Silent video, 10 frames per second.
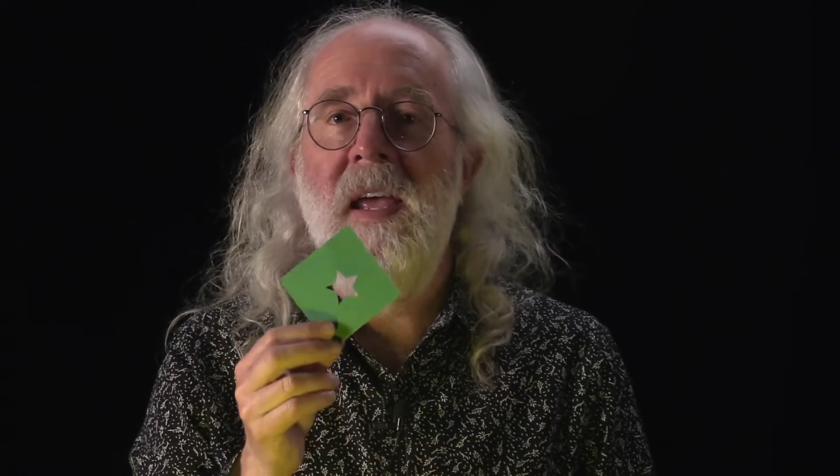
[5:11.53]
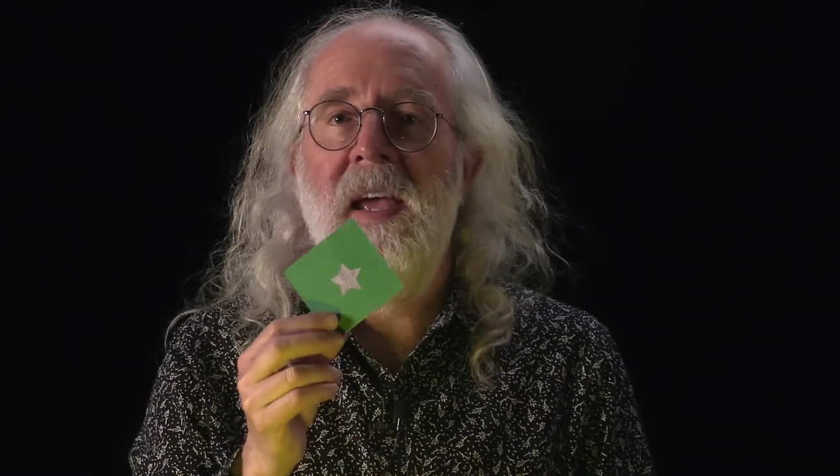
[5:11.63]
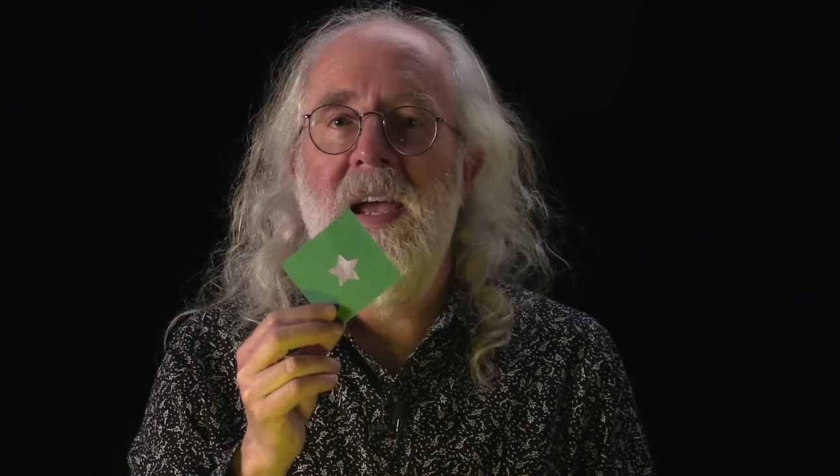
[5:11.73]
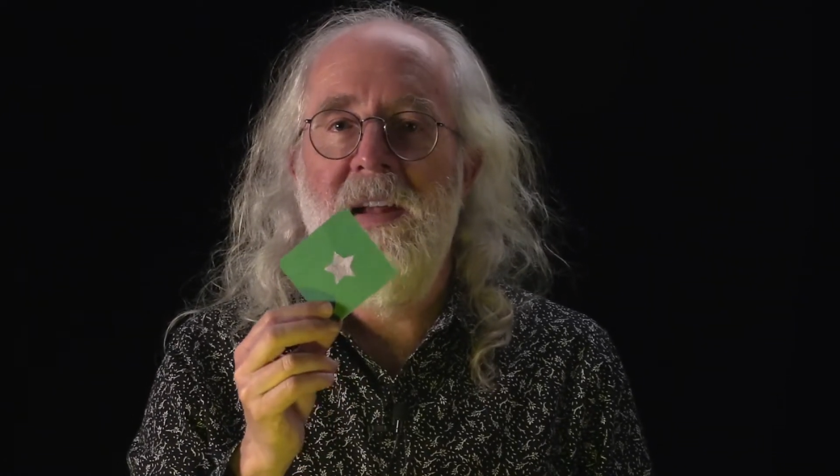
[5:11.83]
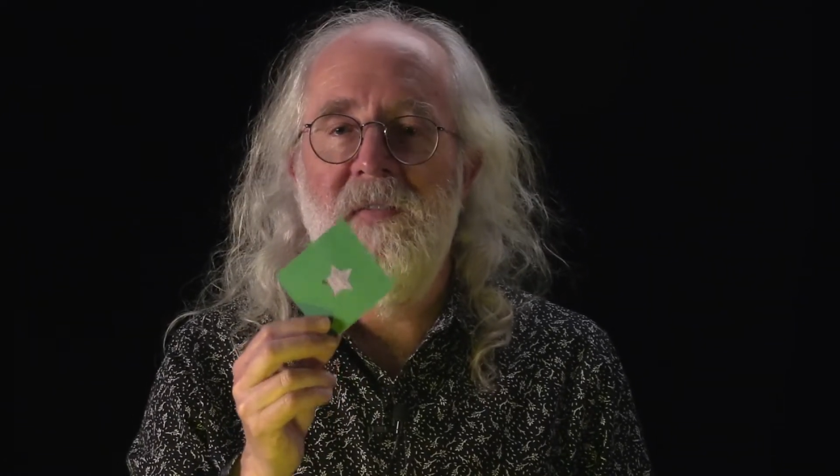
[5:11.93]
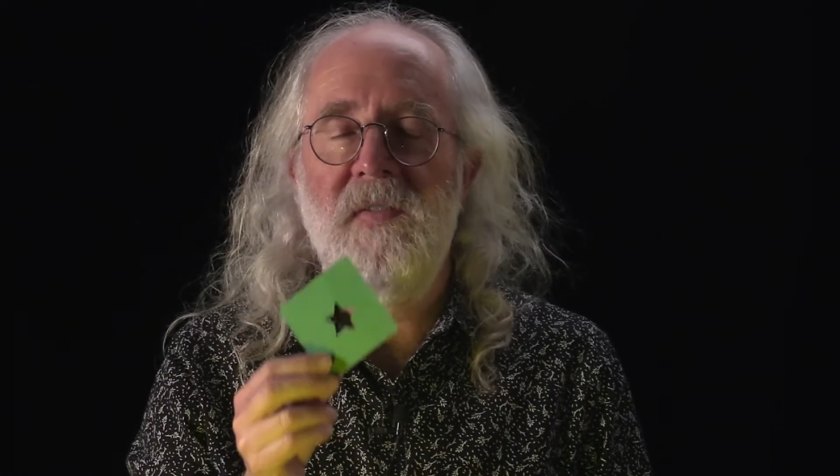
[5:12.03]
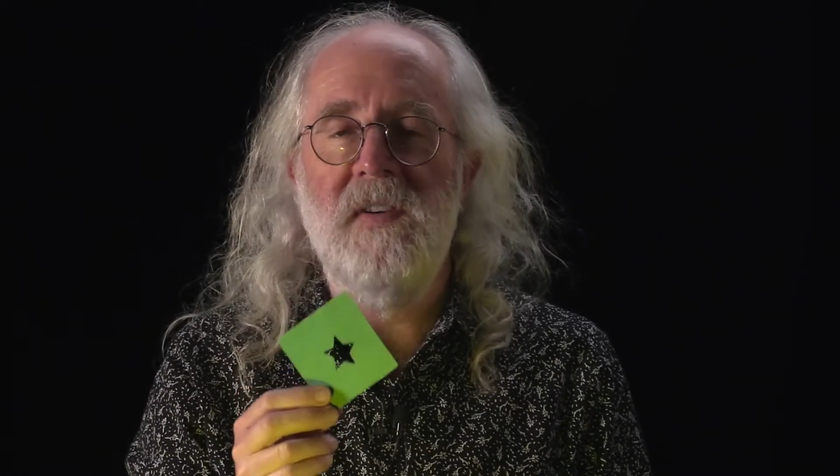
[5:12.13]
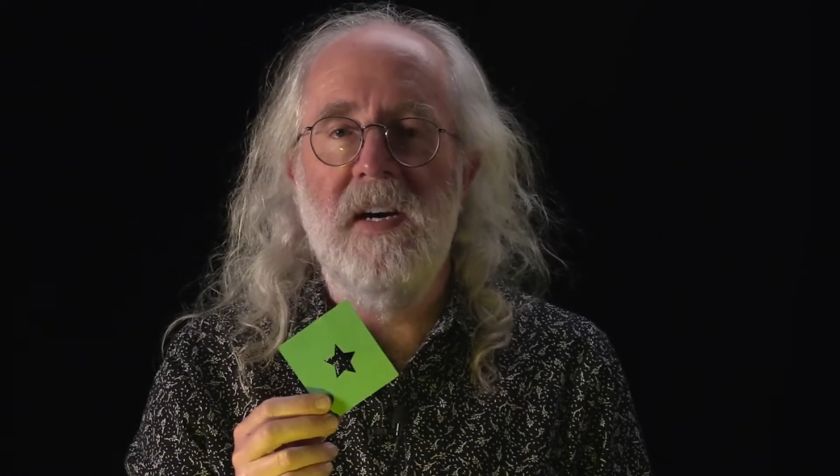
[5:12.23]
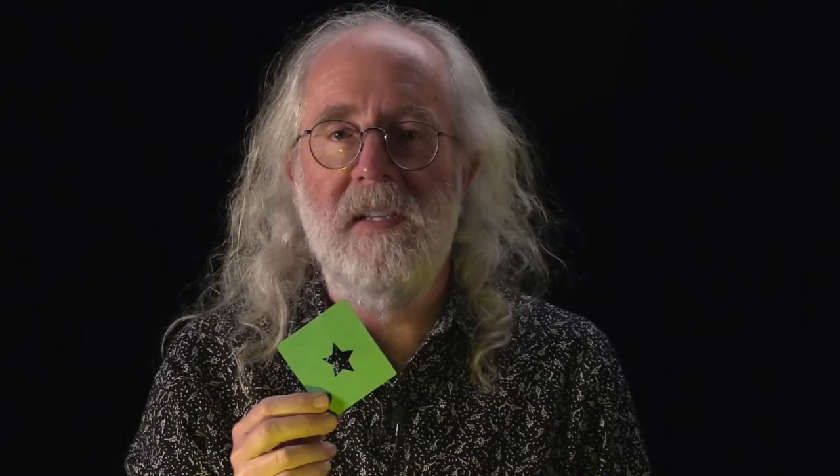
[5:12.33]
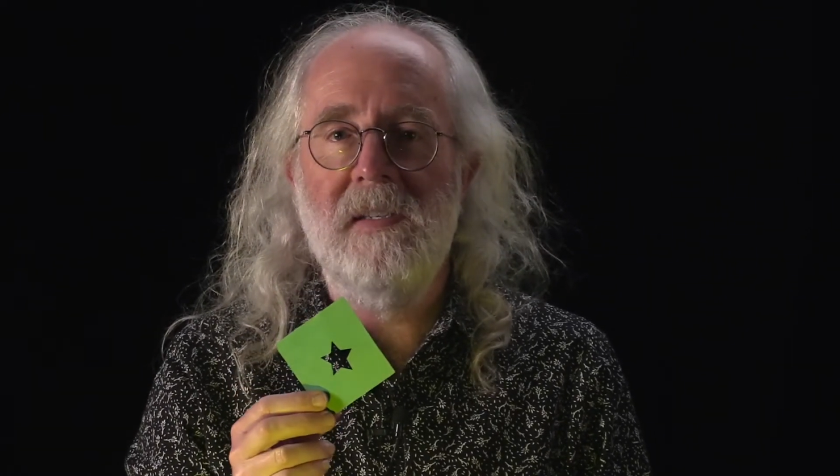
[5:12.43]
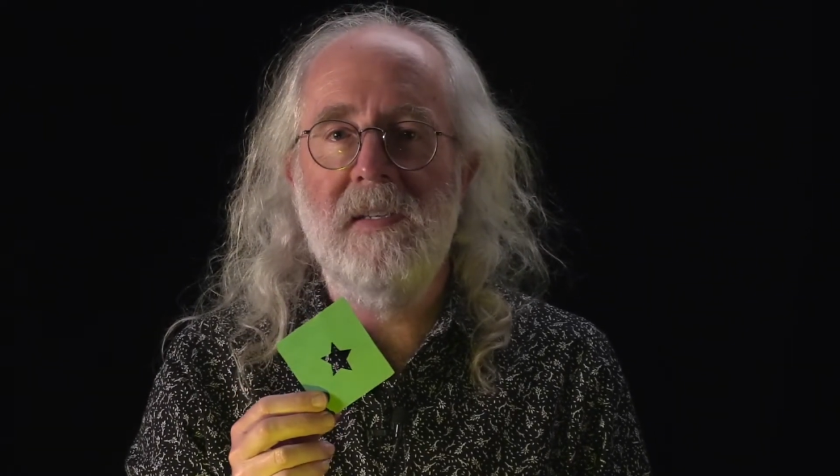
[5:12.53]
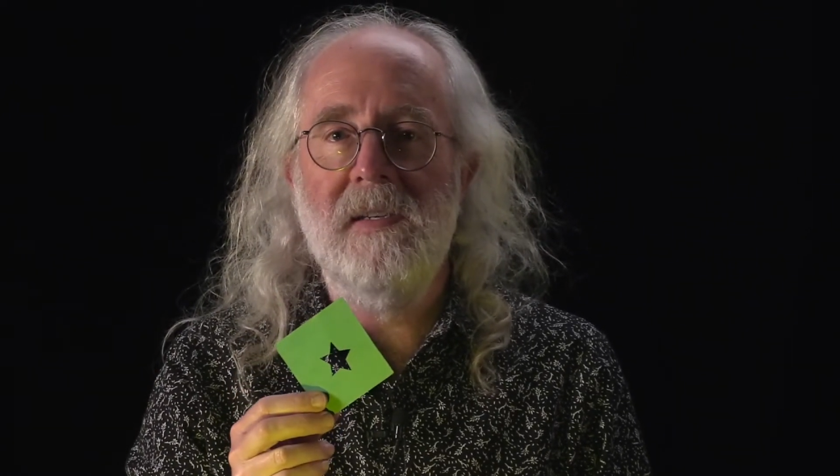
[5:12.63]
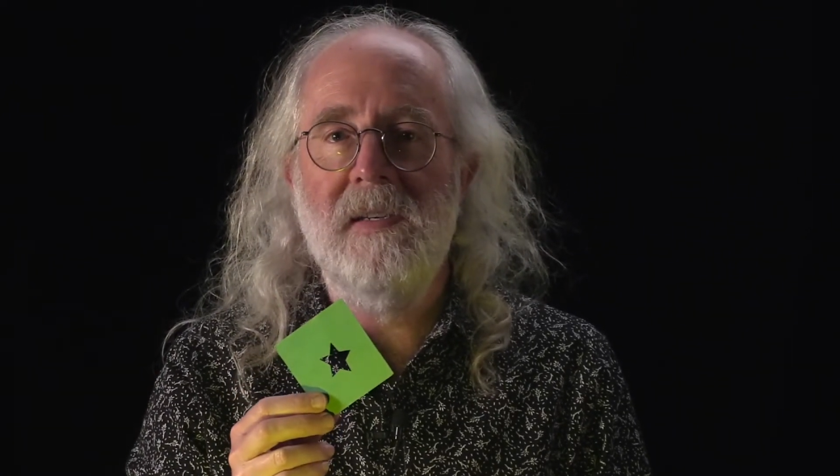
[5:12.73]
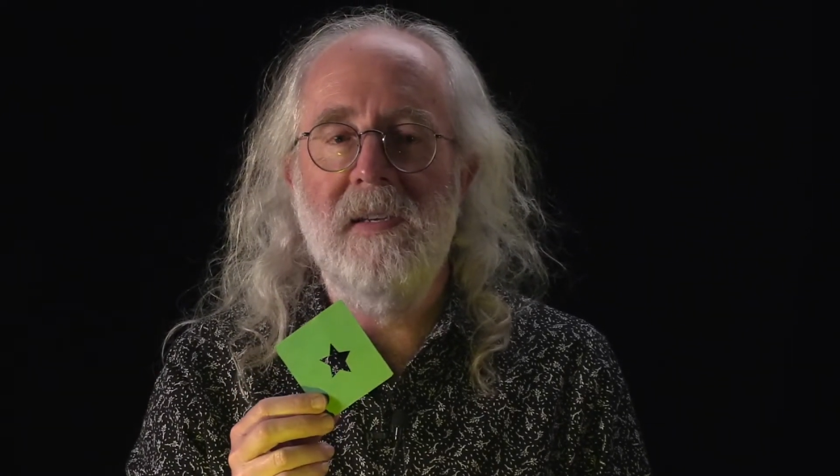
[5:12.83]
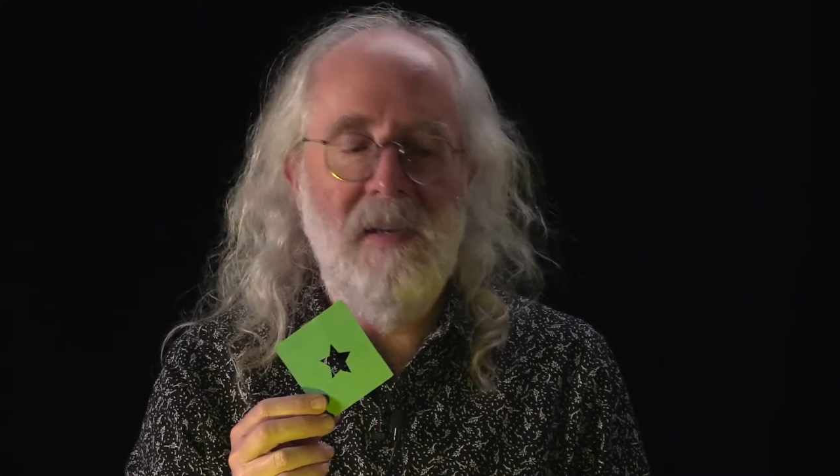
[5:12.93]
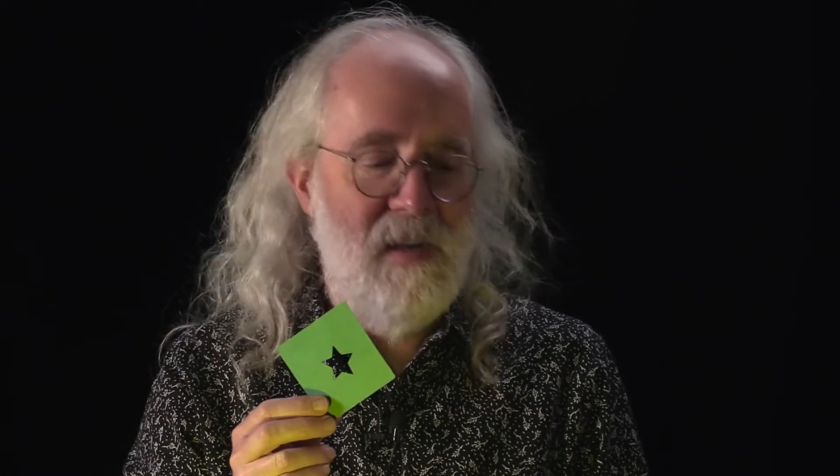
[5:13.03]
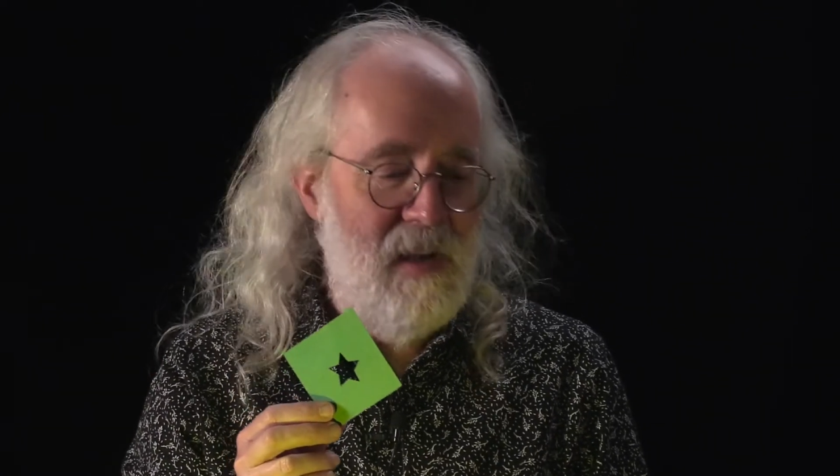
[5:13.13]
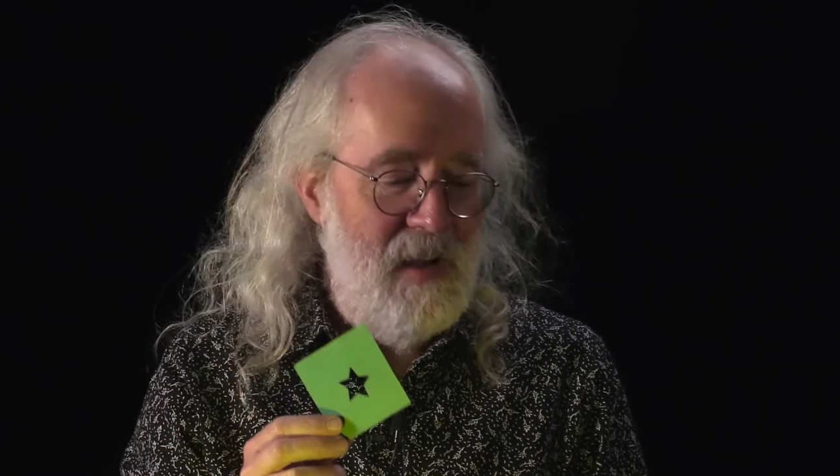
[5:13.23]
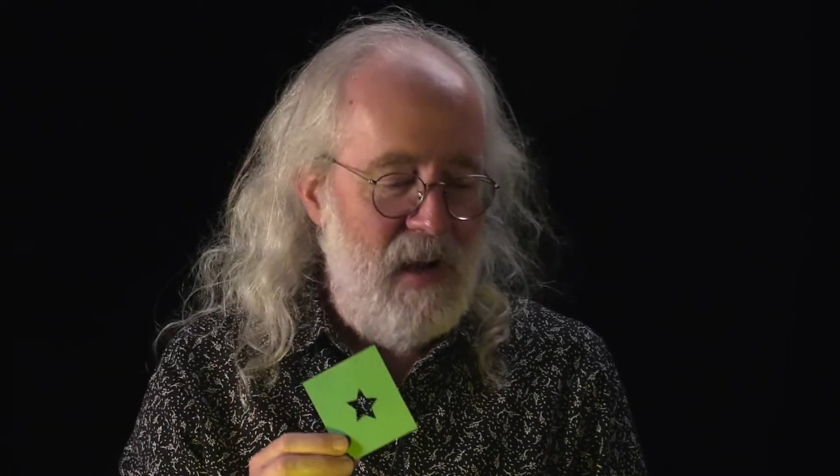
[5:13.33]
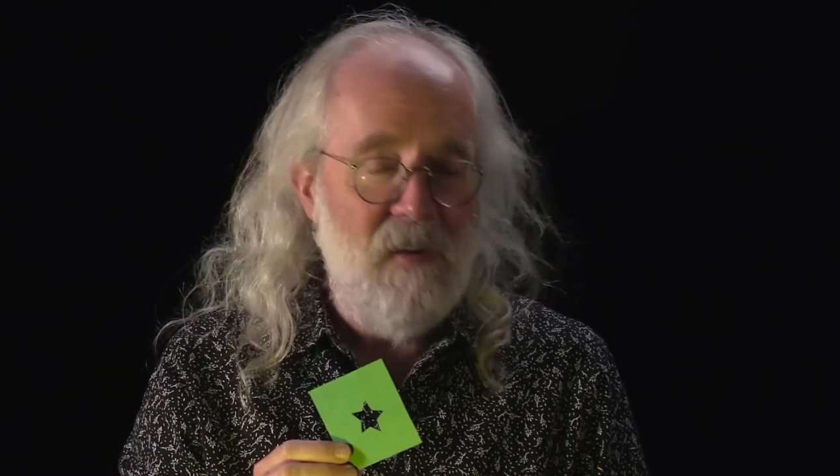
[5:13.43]
in front
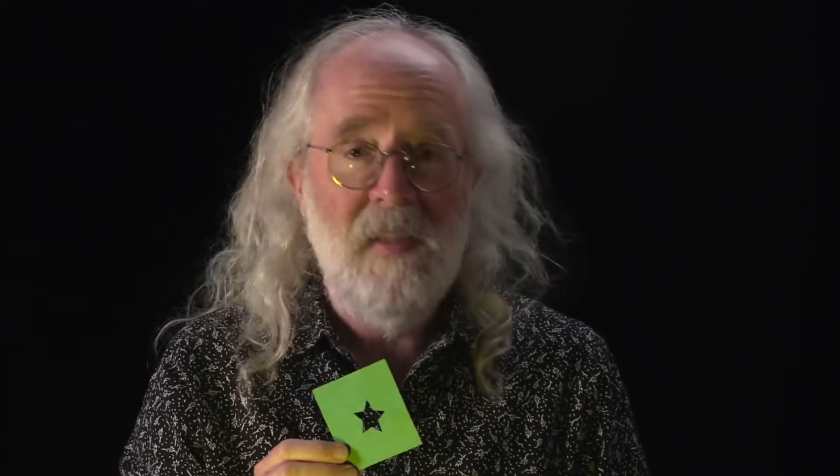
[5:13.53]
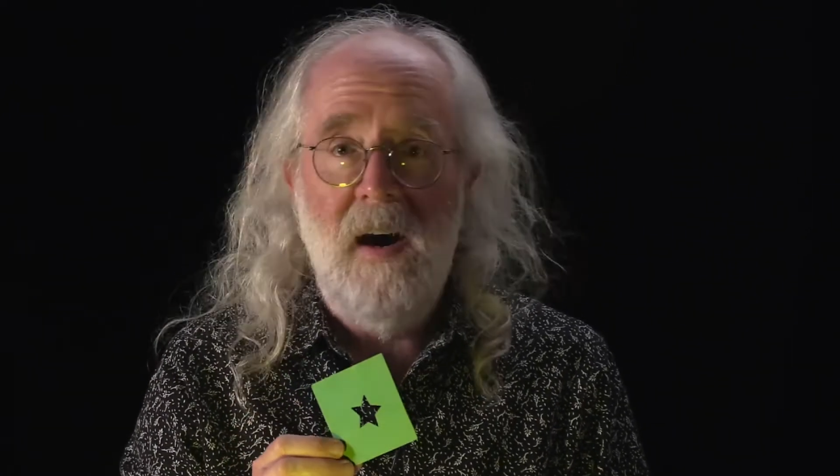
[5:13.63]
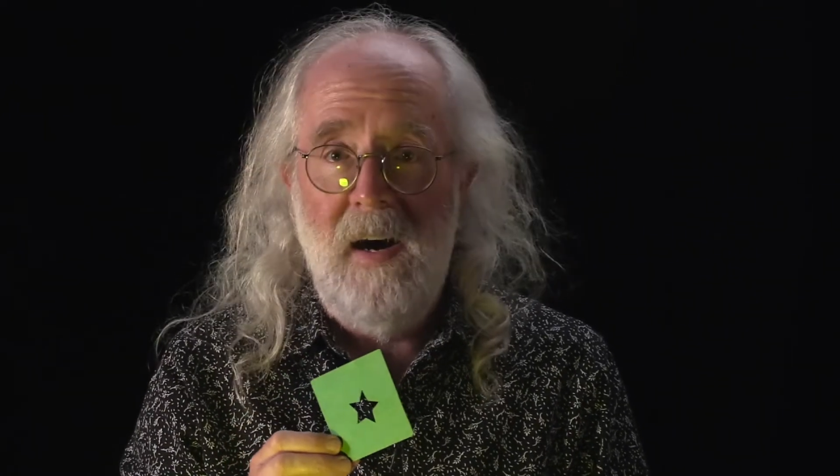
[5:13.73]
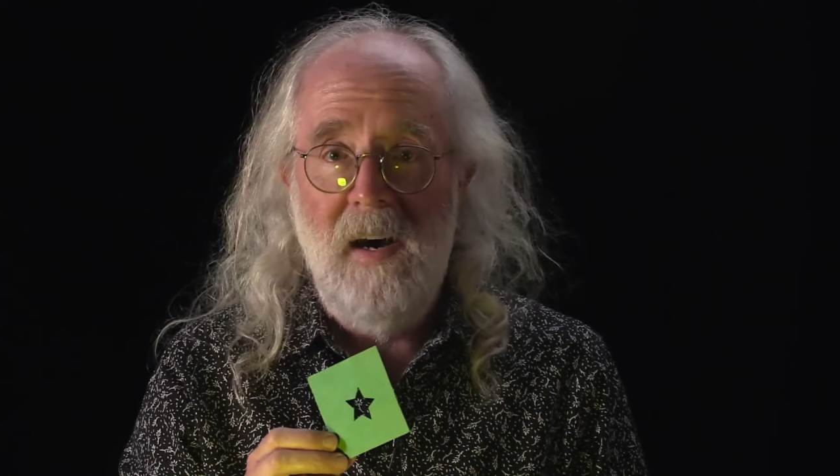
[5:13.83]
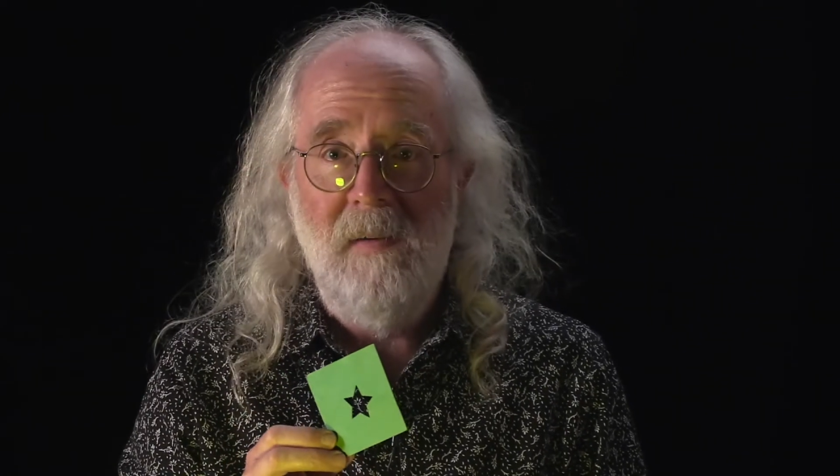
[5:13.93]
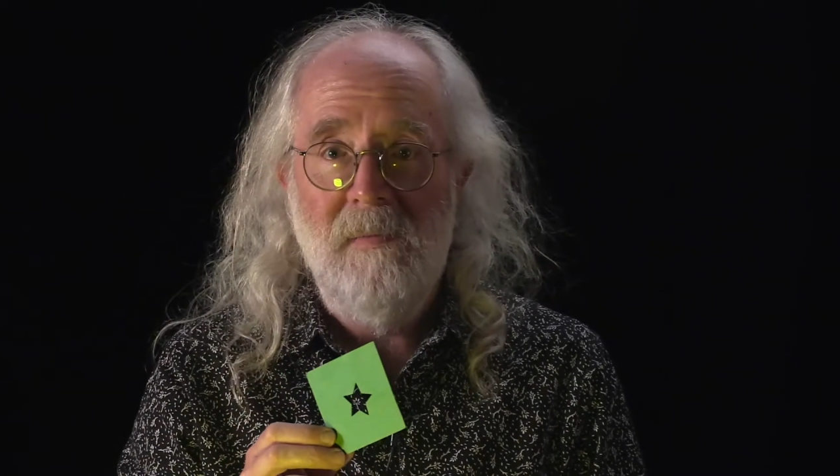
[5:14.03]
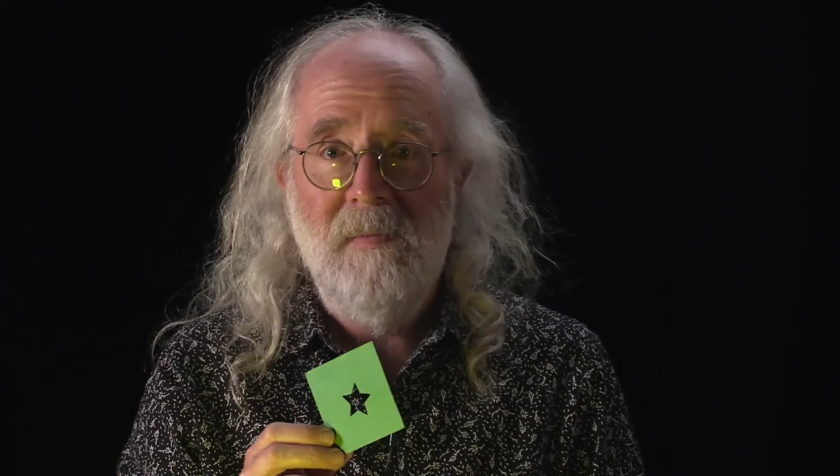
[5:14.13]
of the eye.